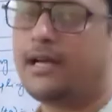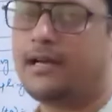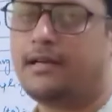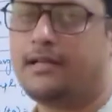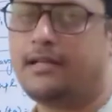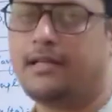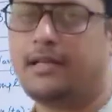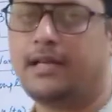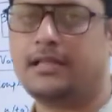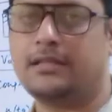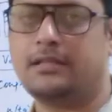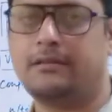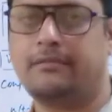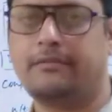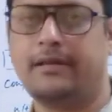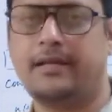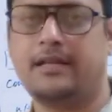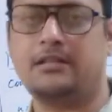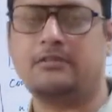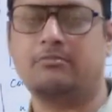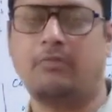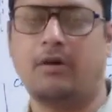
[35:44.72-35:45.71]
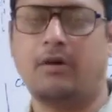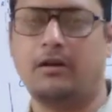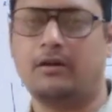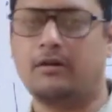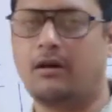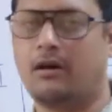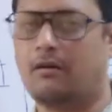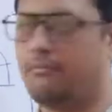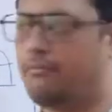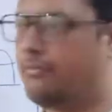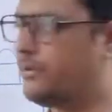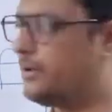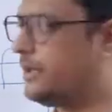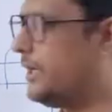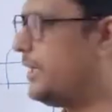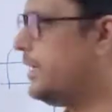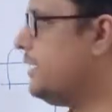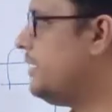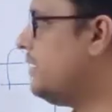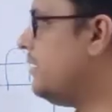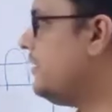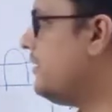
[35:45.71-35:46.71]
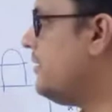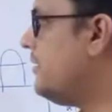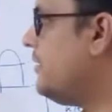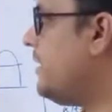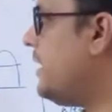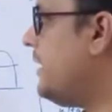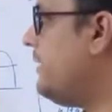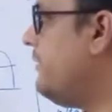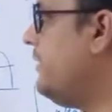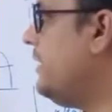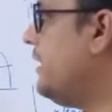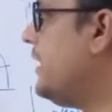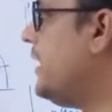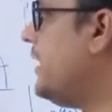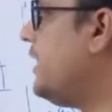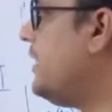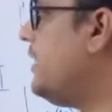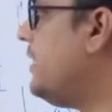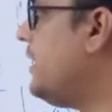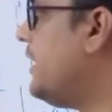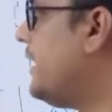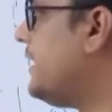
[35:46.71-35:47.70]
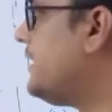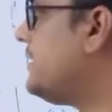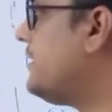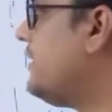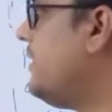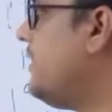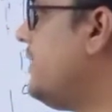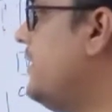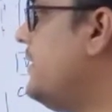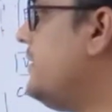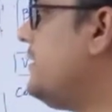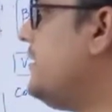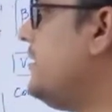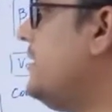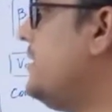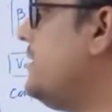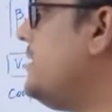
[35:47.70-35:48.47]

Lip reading: t as a very small component, I will get acceleration is